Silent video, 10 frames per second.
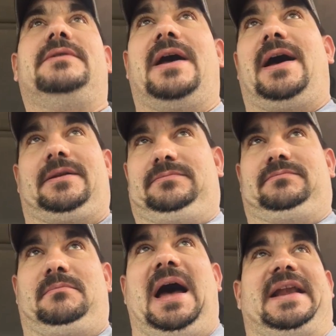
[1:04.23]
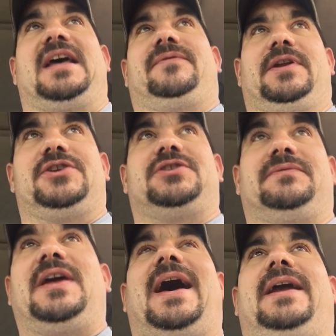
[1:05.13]
Not my definition
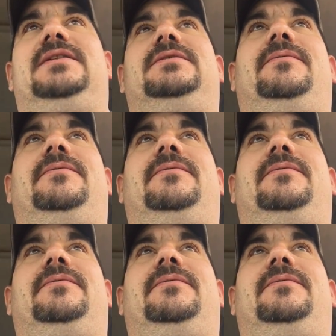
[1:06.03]
of tight.